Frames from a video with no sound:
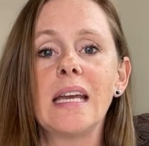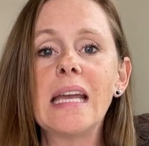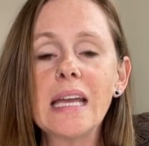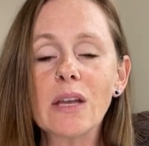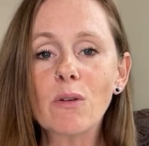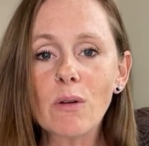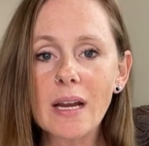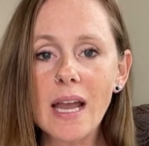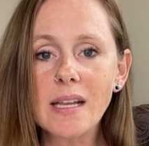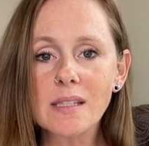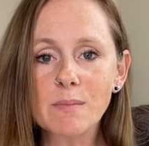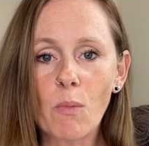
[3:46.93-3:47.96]
It
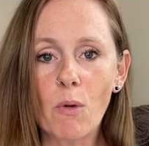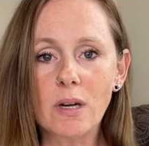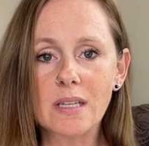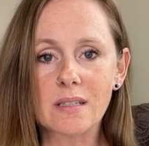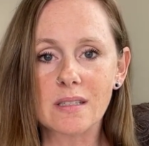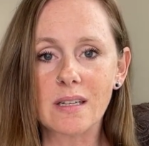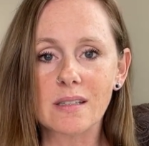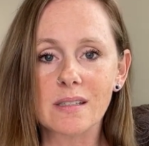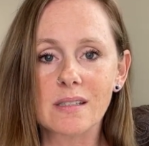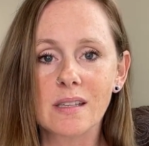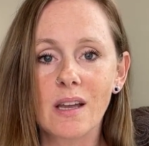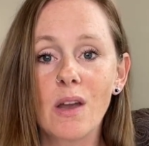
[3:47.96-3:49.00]
creates more
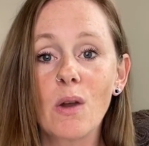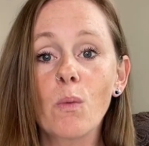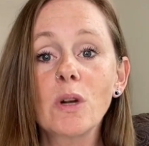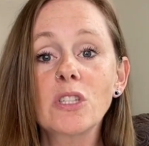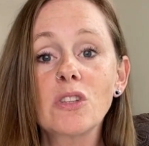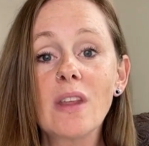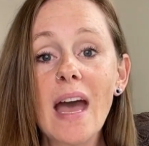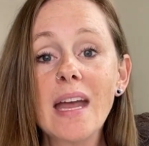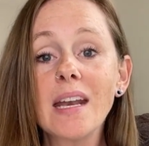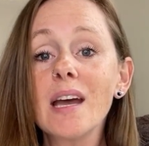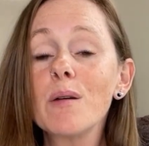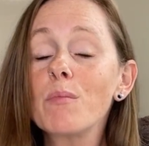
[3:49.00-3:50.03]
distance, which
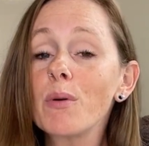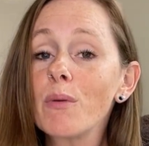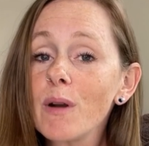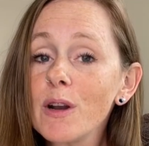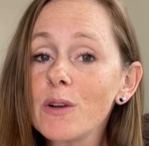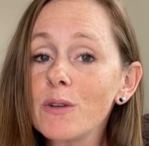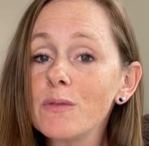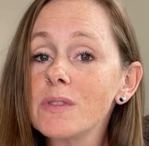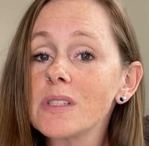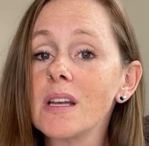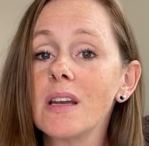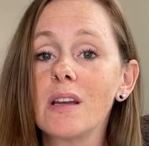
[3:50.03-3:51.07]
then
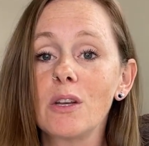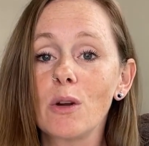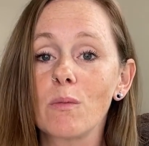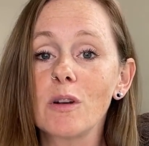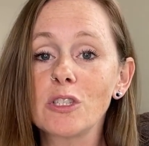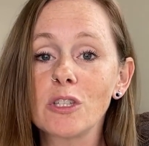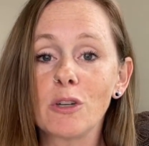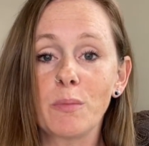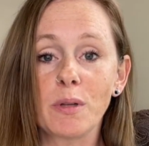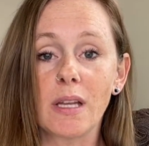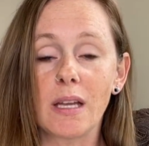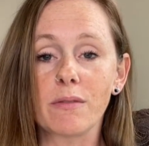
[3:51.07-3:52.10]
proves your original
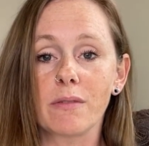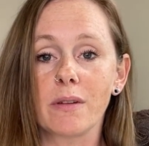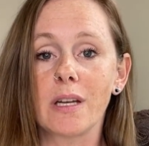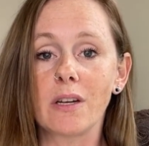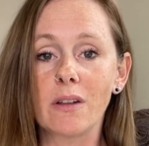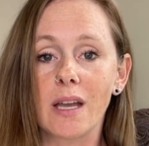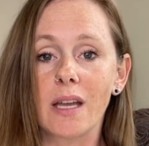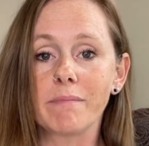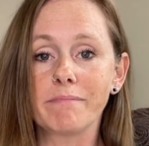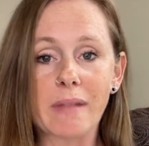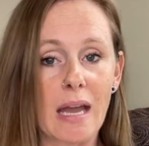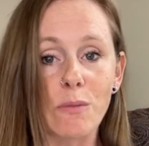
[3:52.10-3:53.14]
belief. And you're like,
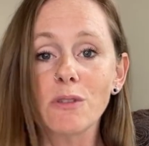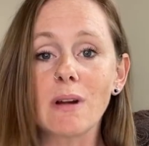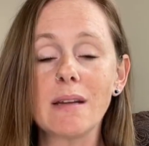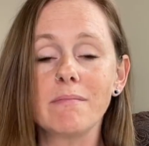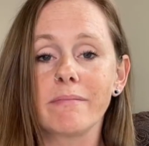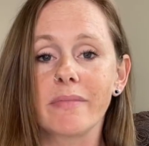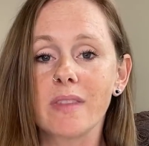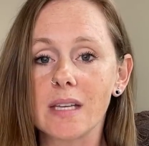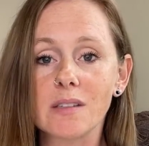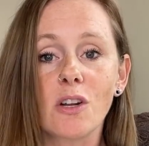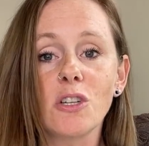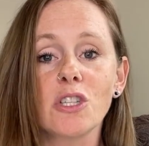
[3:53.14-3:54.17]
I was right.
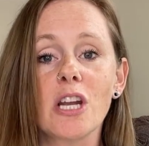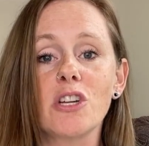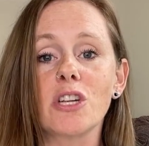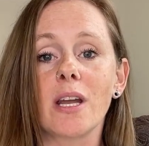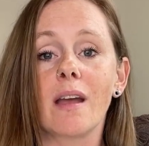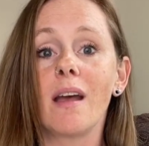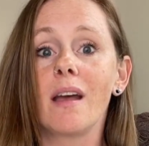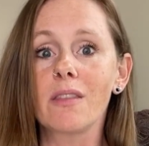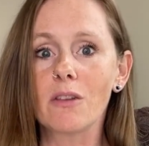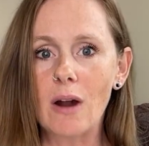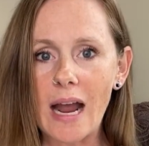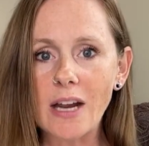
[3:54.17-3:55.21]
Things aren't changing.
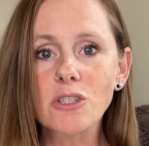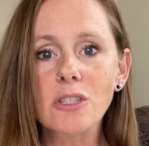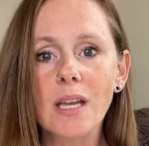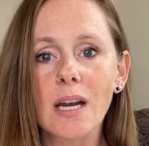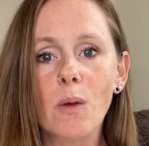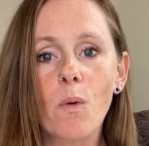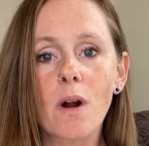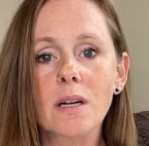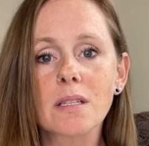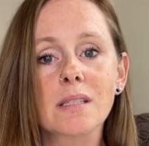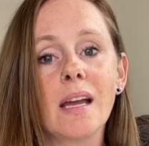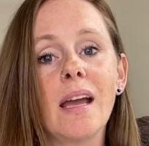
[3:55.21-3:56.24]
They're actually getting
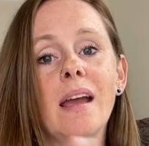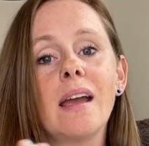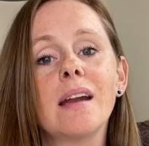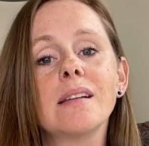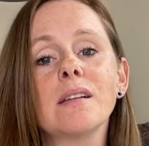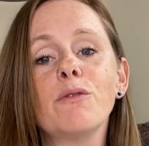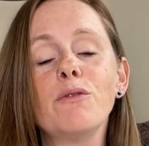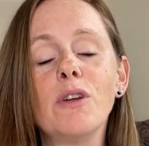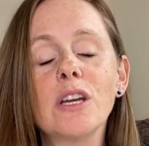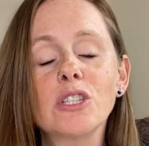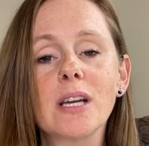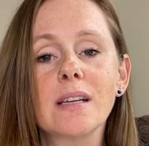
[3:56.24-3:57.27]
worse. It is a
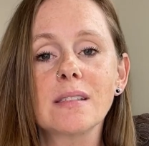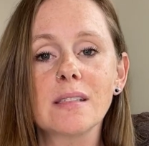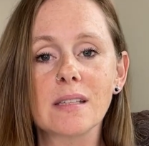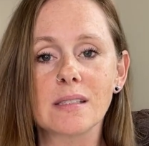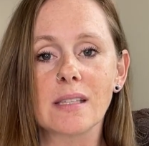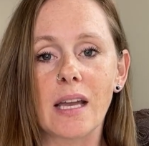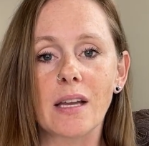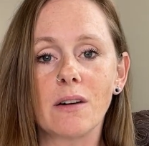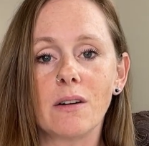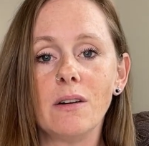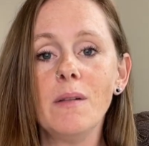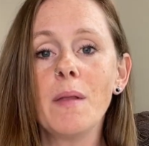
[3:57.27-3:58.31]
vicious
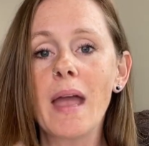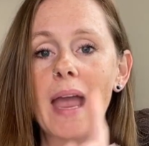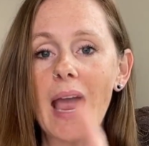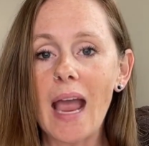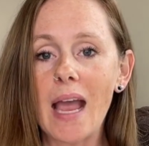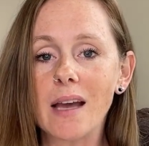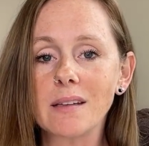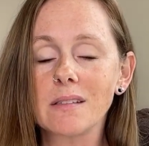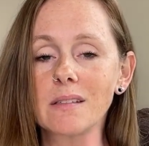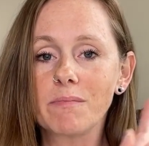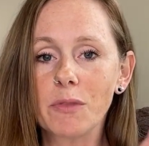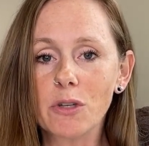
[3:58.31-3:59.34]
cycle, and
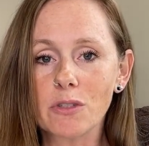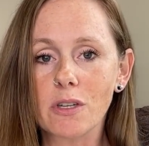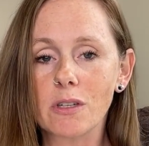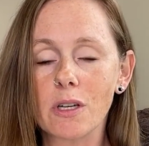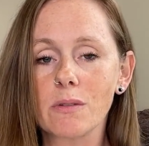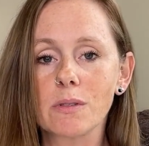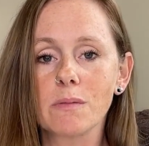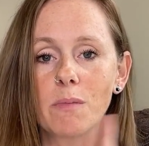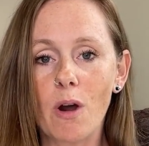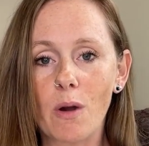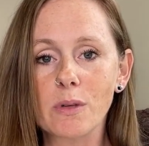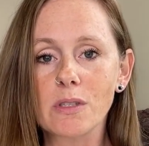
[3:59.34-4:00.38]
there's good news.
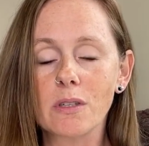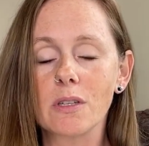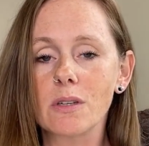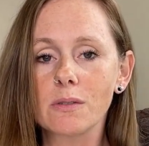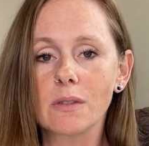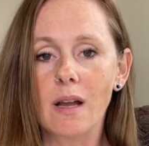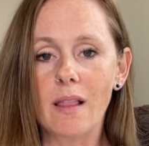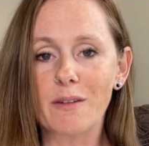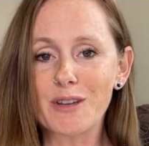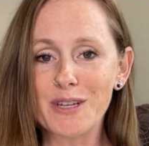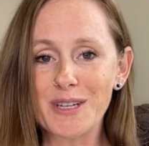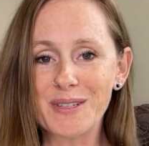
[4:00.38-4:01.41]
Always good news. I
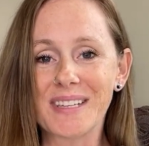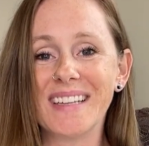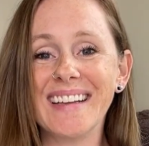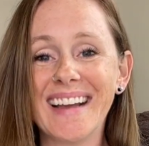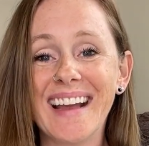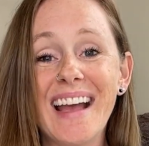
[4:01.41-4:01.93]
love good news.